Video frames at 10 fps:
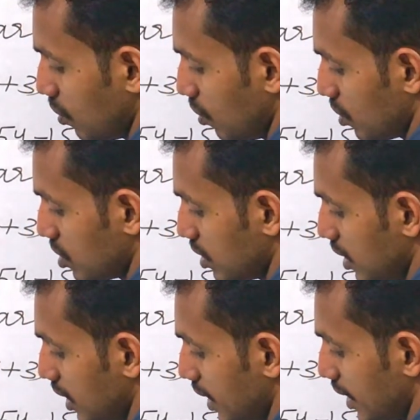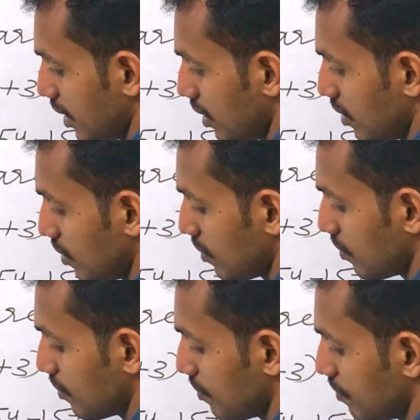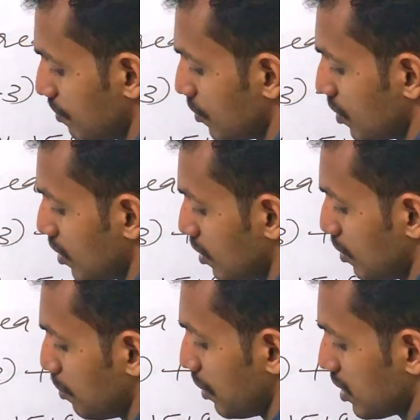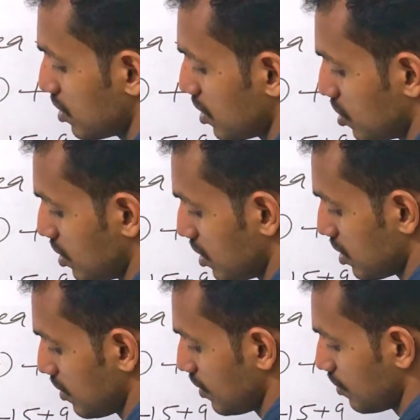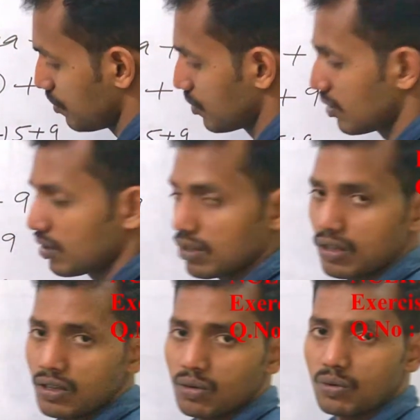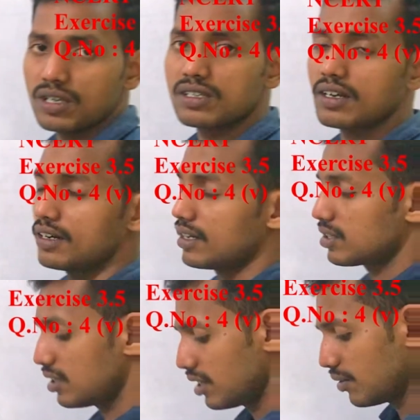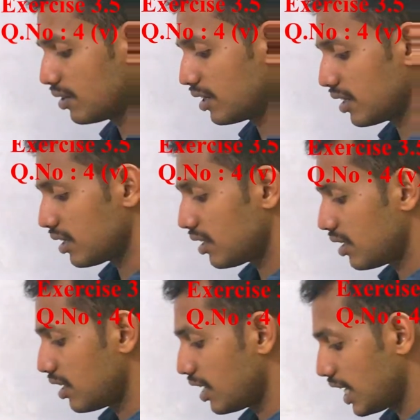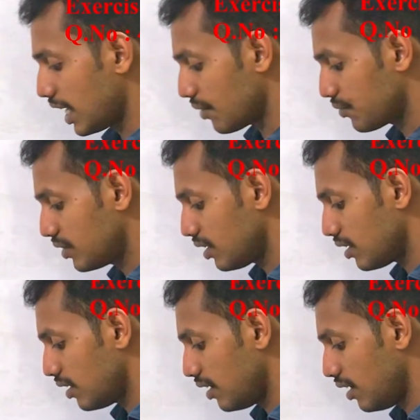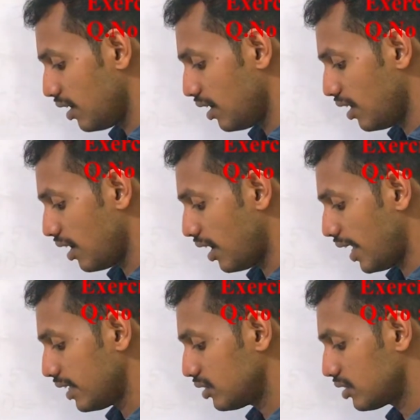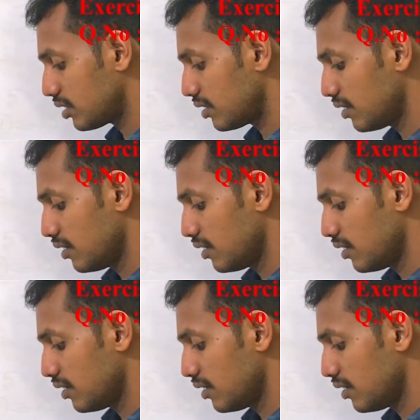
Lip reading: original area plus 67. What is the condition given here? If the length